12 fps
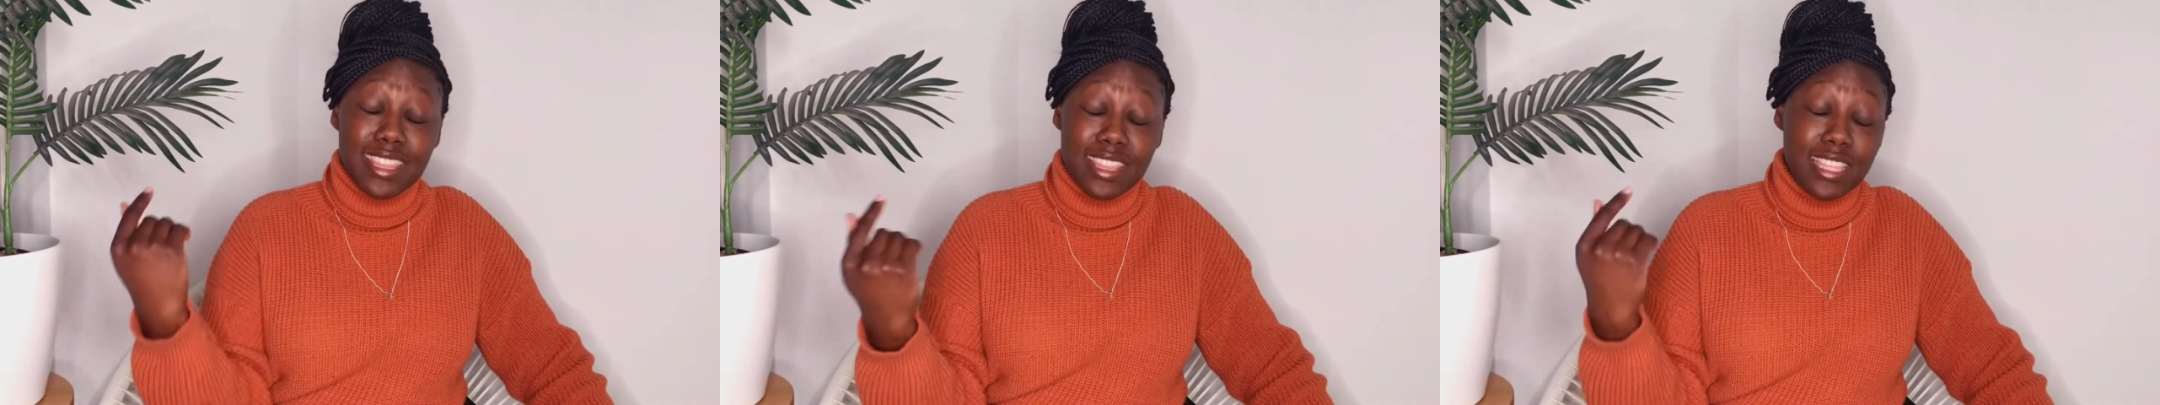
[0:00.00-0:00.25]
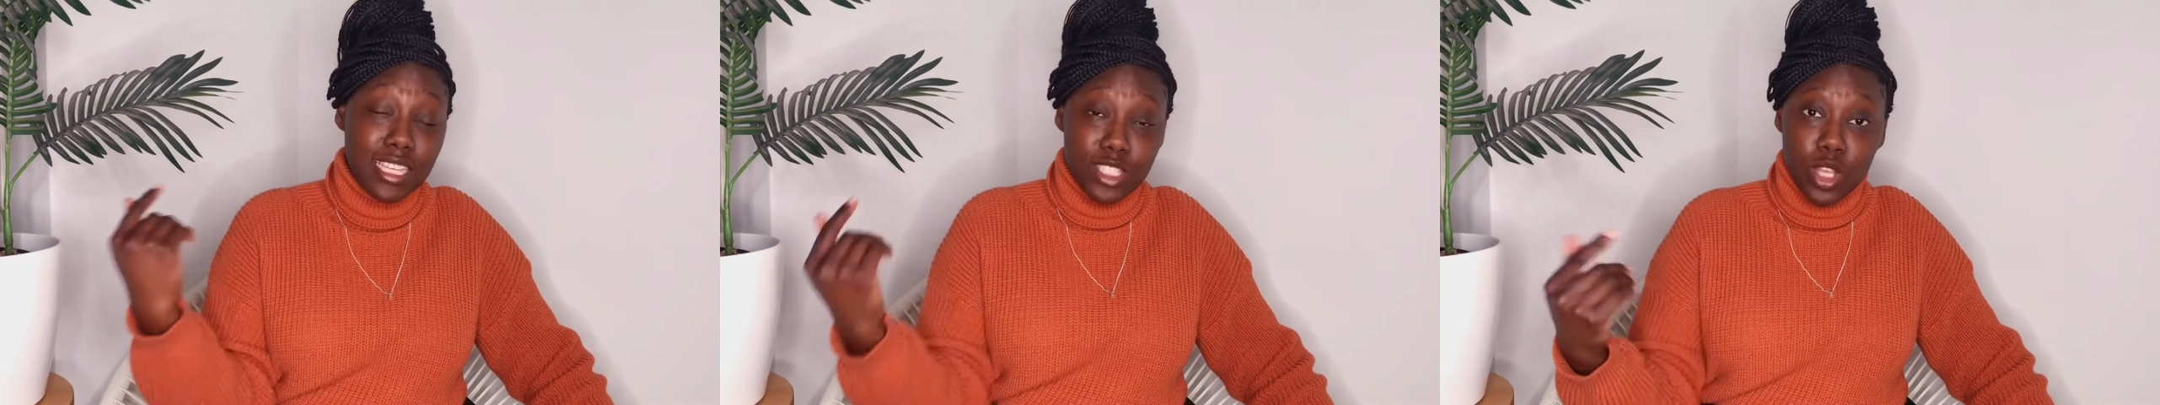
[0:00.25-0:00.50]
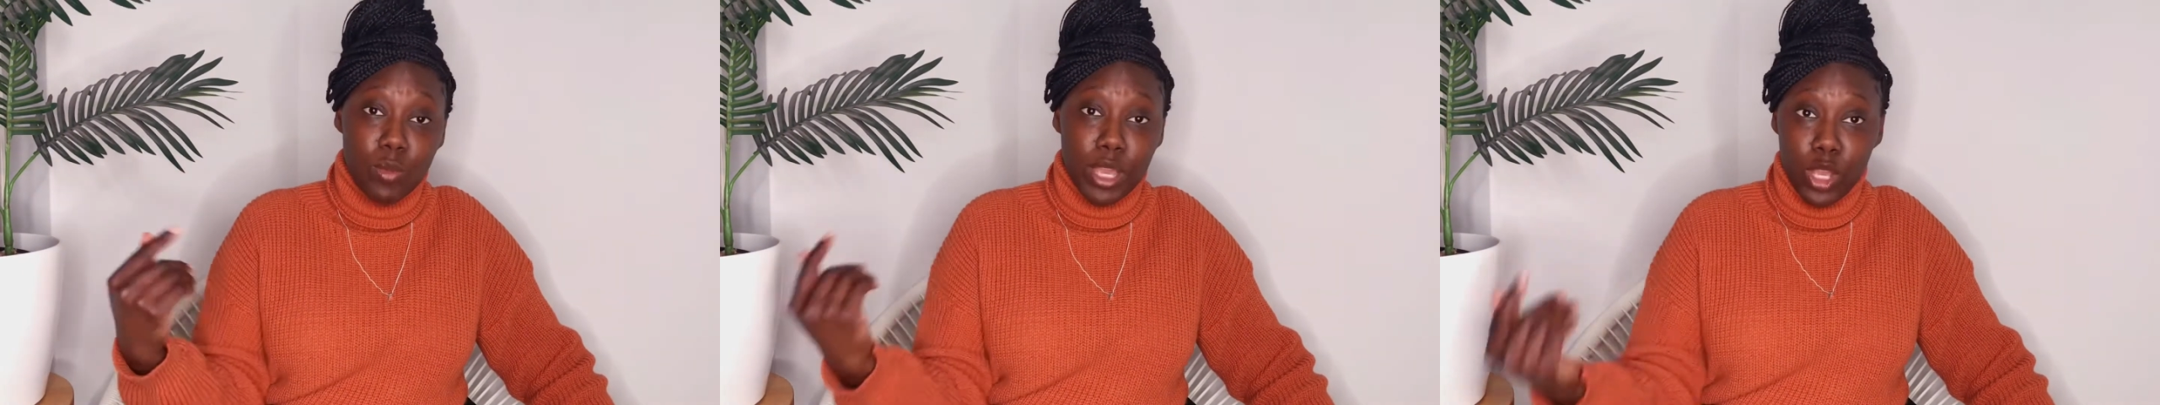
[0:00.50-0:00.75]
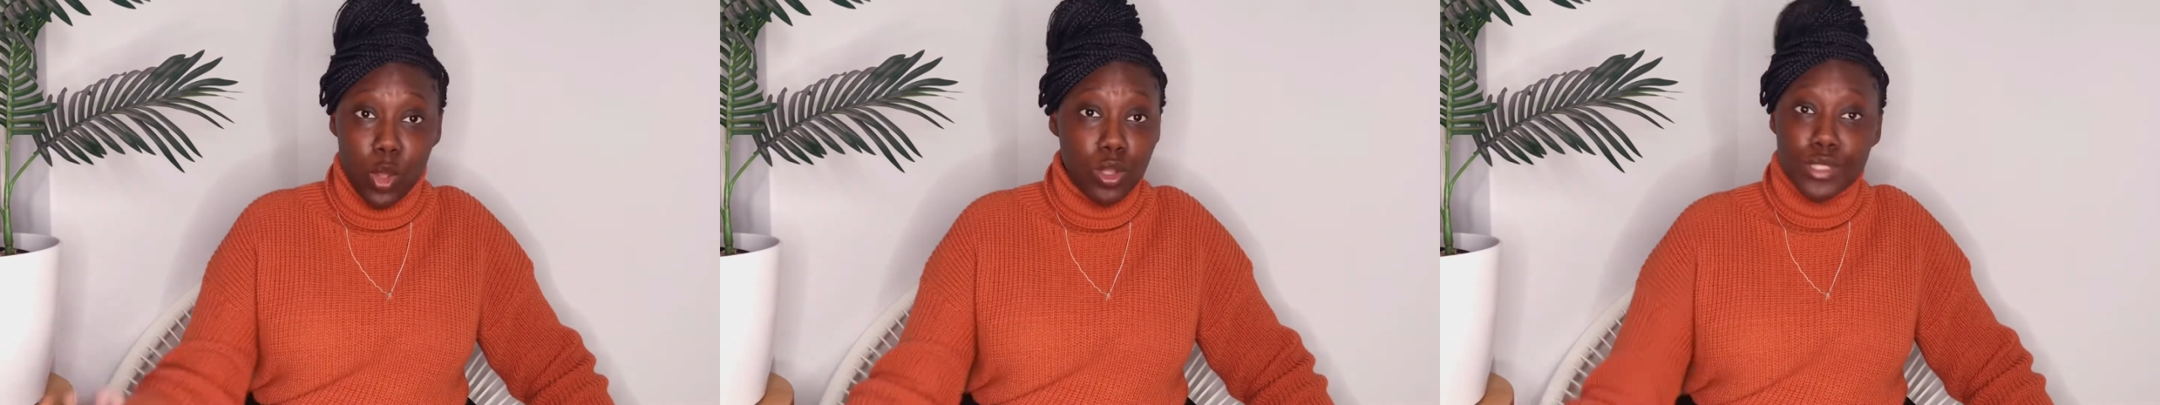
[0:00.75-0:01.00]
These are my
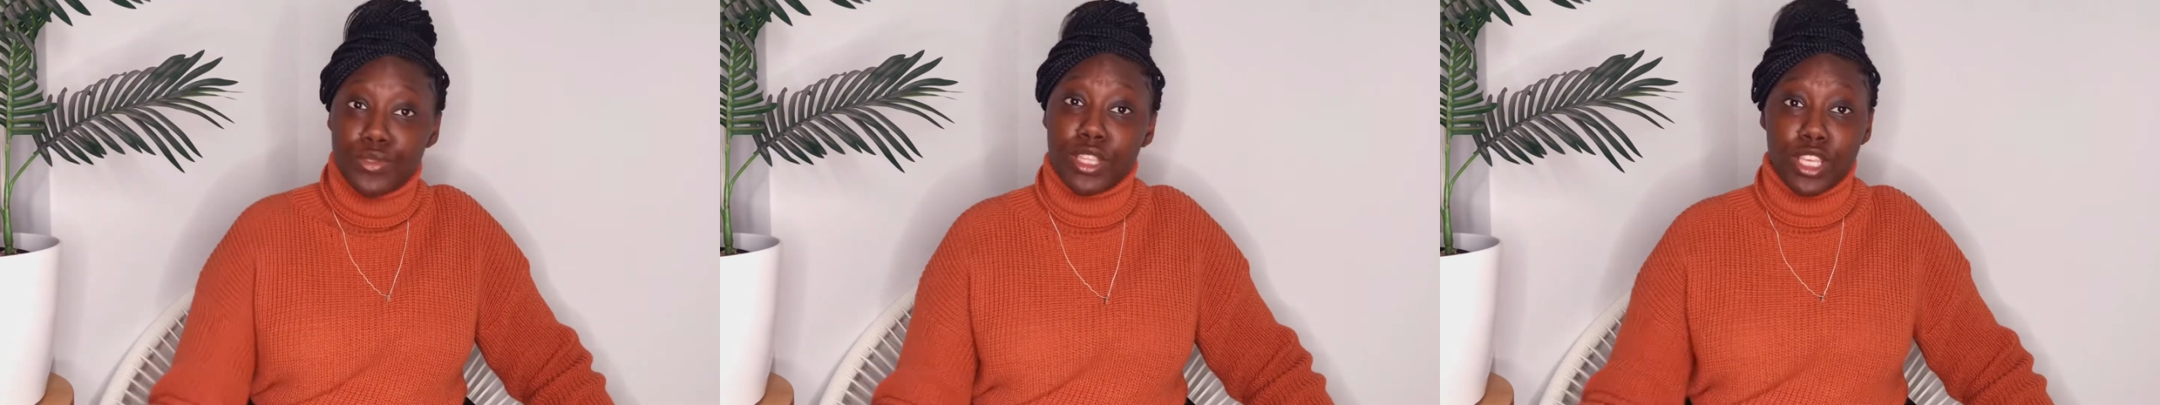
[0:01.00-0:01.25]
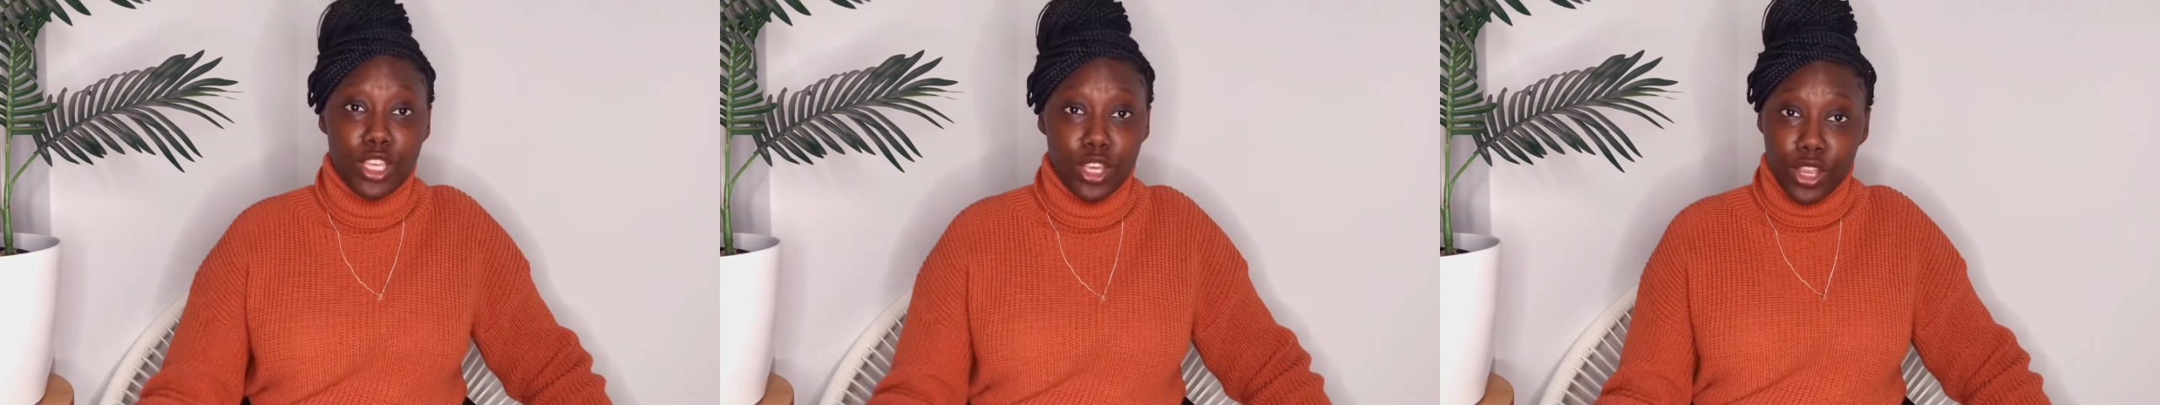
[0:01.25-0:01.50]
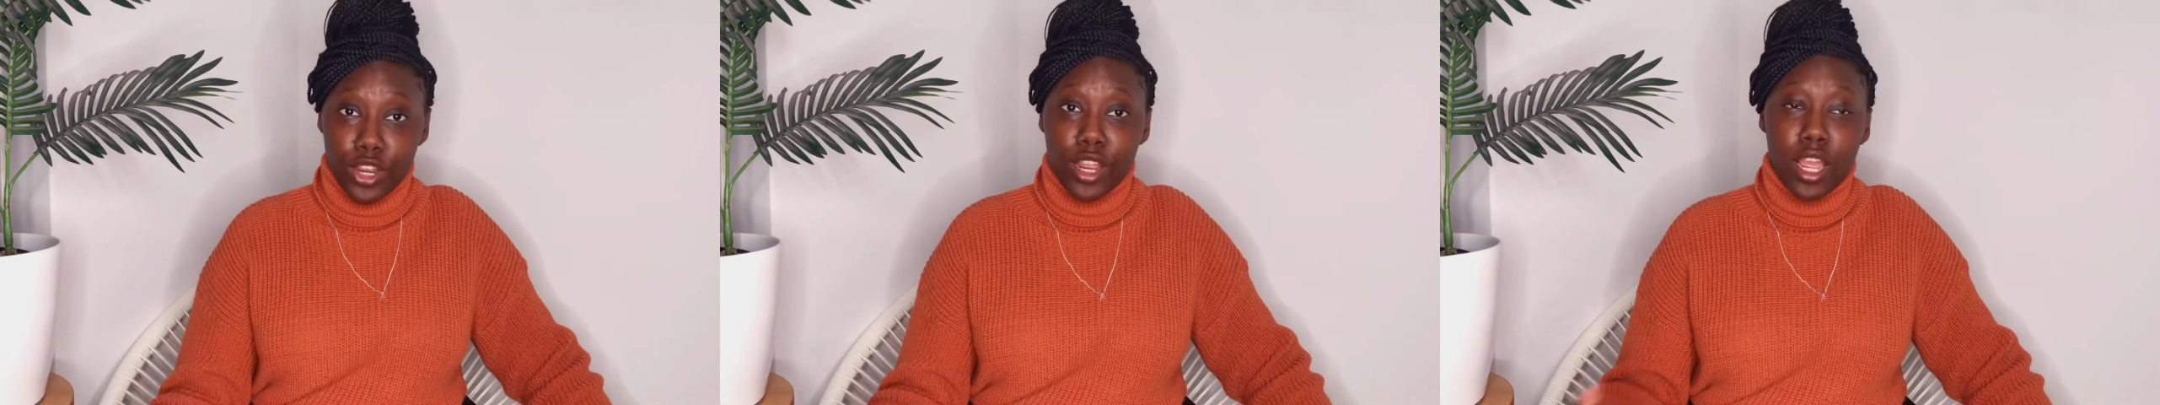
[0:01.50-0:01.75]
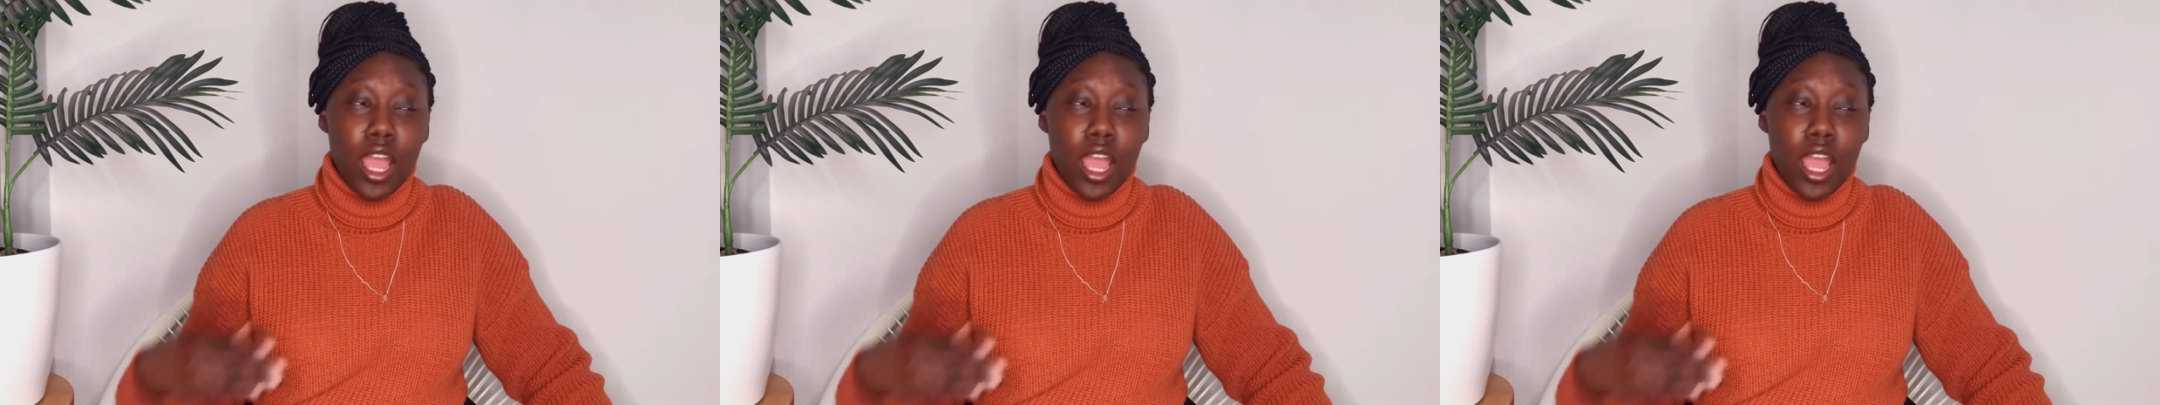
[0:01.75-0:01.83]
goals for the year.